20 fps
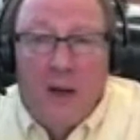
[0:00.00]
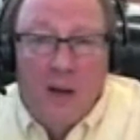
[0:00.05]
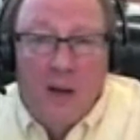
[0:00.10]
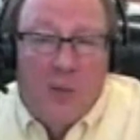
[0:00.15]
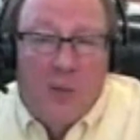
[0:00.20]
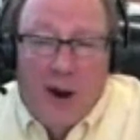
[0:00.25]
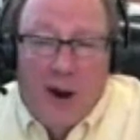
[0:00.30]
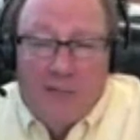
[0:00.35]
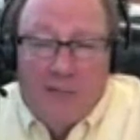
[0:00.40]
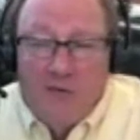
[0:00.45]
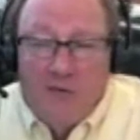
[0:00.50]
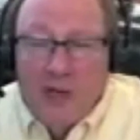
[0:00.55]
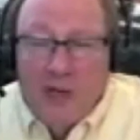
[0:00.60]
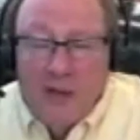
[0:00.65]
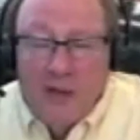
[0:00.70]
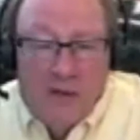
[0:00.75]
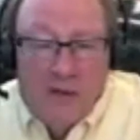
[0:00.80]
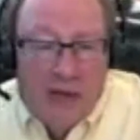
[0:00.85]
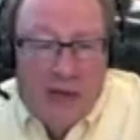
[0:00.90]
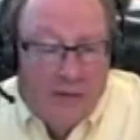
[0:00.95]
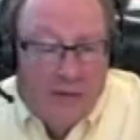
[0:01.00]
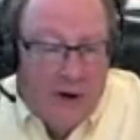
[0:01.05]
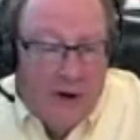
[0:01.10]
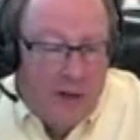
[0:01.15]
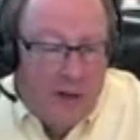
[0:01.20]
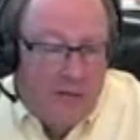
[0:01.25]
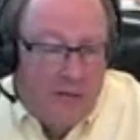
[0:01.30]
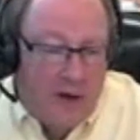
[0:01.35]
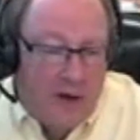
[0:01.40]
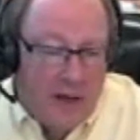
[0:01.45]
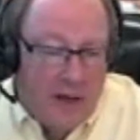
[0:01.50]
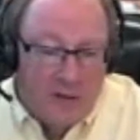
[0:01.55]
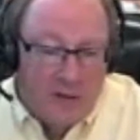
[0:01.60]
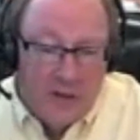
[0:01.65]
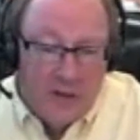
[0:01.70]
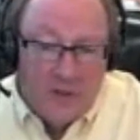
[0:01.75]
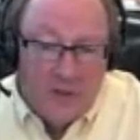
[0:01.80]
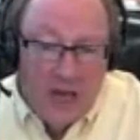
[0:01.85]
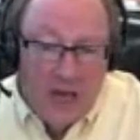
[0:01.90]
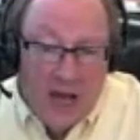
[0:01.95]
perhaps we could do that on another video
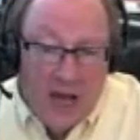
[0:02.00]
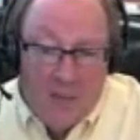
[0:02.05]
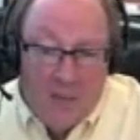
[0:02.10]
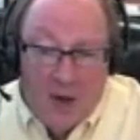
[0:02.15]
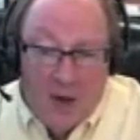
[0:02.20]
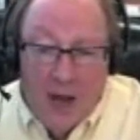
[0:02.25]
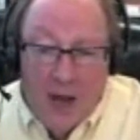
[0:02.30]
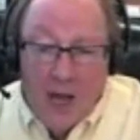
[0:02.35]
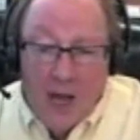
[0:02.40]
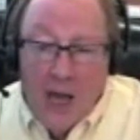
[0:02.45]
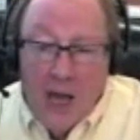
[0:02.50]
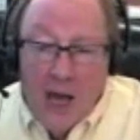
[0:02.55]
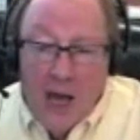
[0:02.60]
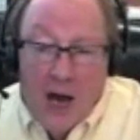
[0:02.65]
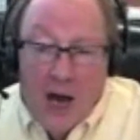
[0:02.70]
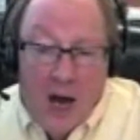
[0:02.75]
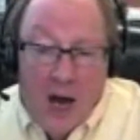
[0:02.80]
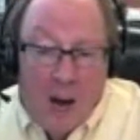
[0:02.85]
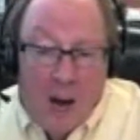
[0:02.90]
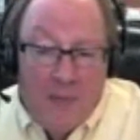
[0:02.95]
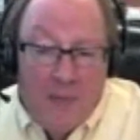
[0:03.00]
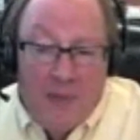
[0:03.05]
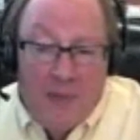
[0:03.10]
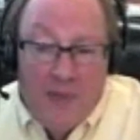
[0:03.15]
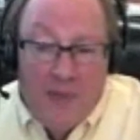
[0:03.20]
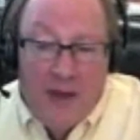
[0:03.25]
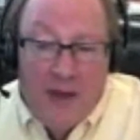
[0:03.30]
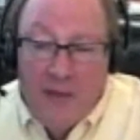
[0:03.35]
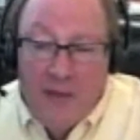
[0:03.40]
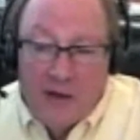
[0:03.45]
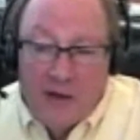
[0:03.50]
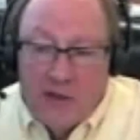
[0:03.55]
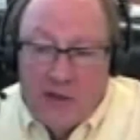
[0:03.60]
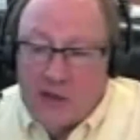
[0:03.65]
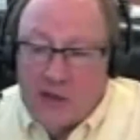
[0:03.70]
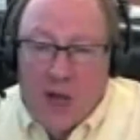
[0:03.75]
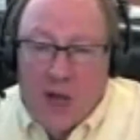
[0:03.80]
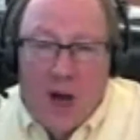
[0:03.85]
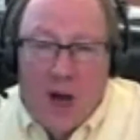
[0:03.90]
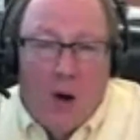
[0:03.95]
sometime. But there's
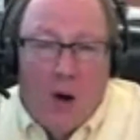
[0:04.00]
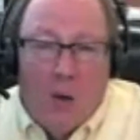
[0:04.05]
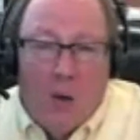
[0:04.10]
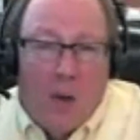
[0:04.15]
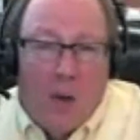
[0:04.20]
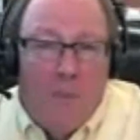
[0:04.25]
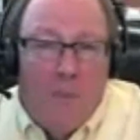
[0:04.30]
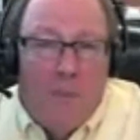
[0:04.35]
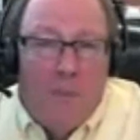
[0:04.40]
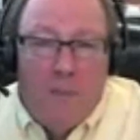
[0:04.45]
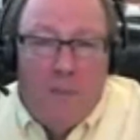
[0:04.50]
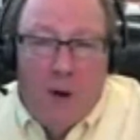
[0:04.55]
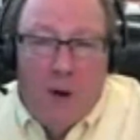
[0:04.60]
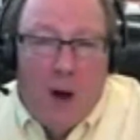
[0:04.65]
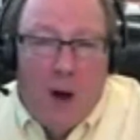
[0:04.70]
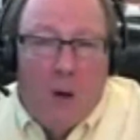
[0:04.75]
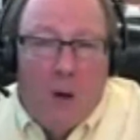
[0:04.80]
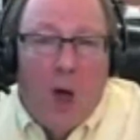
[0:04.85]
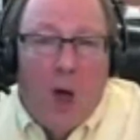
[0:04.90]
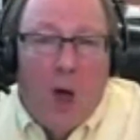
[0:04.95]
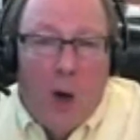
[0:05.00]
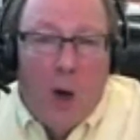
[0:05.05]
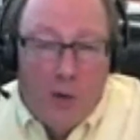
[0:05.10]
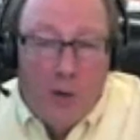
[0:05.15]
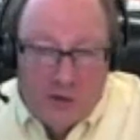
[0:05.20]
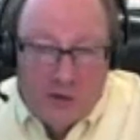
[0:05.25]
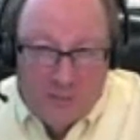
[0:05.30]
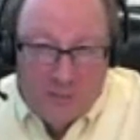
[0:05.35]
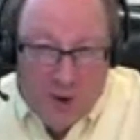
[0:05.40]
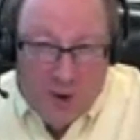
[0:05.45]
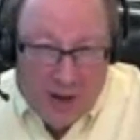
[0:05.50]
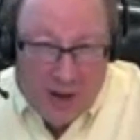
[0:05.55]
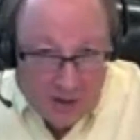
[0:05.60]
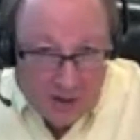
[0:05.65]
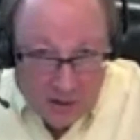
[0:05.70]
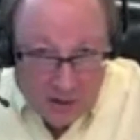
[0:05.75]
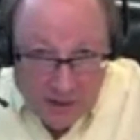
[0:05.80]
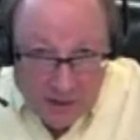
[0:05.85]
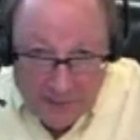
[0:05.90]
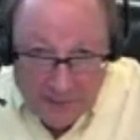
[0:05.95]
just a whole host of
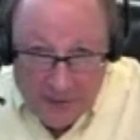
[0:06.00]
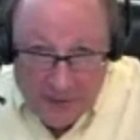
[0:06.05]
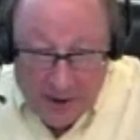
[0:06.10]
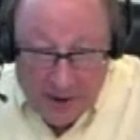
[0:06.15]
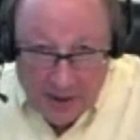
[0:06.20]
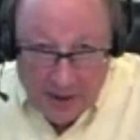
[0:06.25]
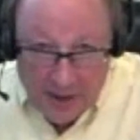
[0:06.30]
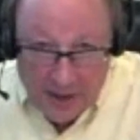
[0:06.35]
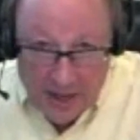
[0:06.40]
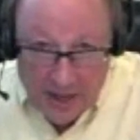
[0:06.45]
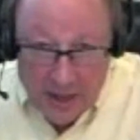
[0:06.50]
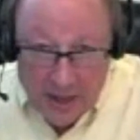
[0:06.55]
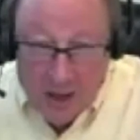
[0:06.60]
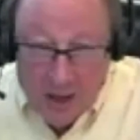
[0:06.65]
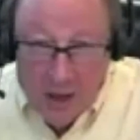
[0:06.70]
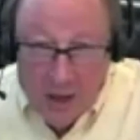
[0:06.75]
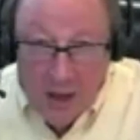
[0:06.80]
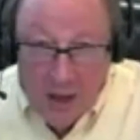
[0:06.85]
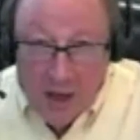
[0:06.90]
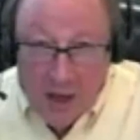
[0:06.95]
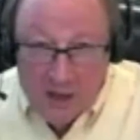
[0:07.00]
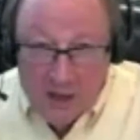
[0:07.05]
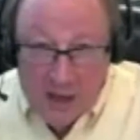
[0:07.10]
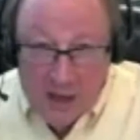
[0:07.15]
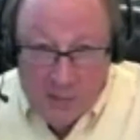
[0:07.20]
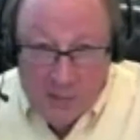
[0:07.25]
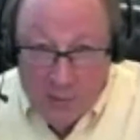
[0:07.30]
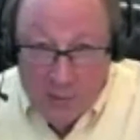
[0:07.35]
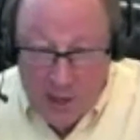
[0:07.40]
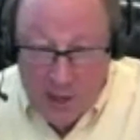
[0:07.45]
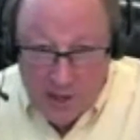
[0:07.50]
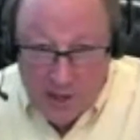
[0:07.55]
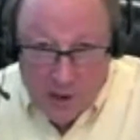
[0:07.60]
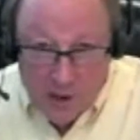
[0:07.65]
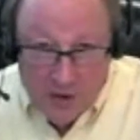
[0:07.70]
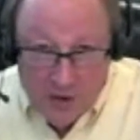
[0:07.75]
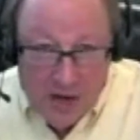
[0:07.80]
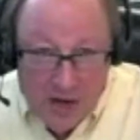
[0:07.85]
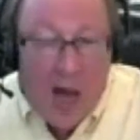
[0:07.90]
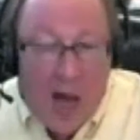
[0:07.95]
products that are out there today, some of which
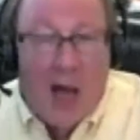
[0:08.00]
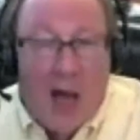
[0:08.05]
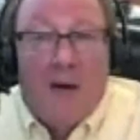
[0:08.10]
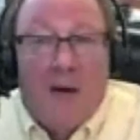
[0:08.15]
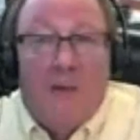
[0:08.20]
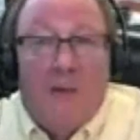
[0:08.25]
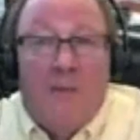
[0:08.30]
are not